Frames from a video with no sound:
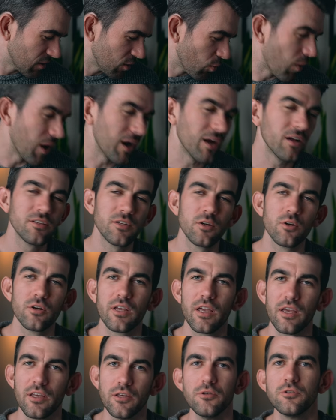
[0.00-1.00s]
a while to
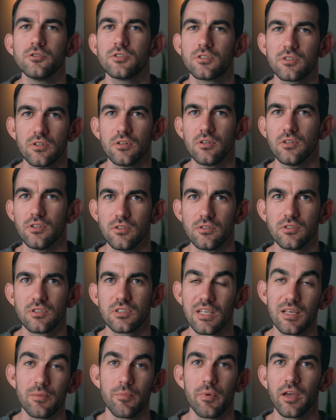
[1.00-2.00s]
get used to
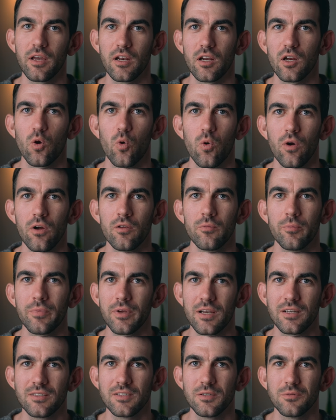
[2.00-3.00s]
sleeping in a quilt
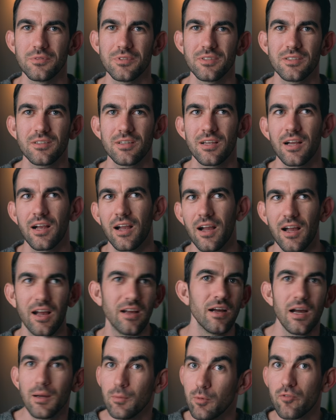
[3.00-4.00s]
because it
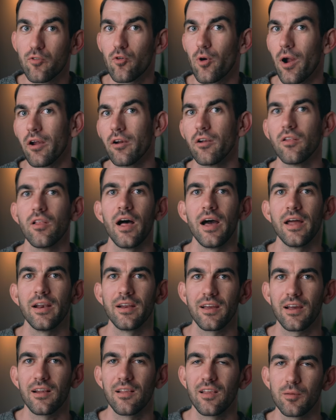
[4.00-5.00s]
got, I move around a lot and
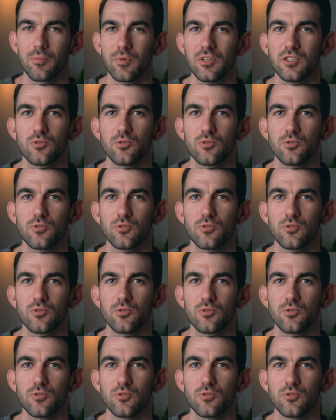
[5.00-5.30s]
it got a little bit